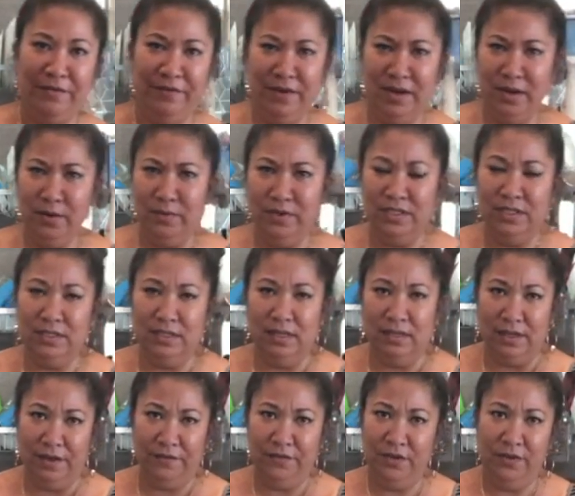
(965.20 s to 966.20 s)
raffinate, which
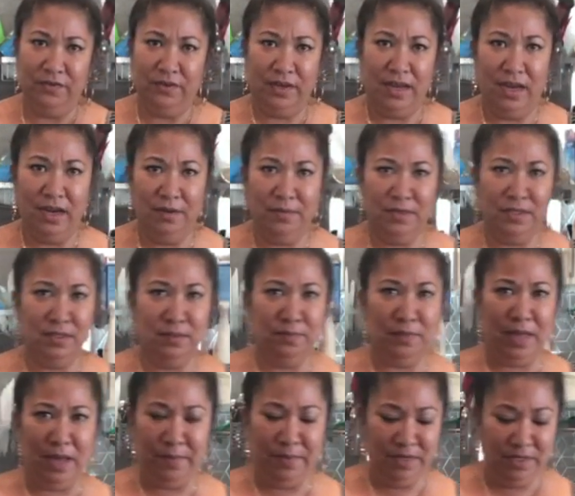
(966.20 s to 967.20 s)
is the leftover
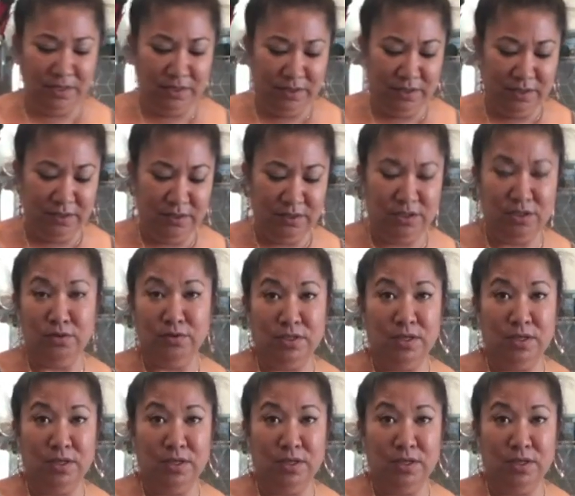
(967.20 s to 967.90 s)
cannabis plant material,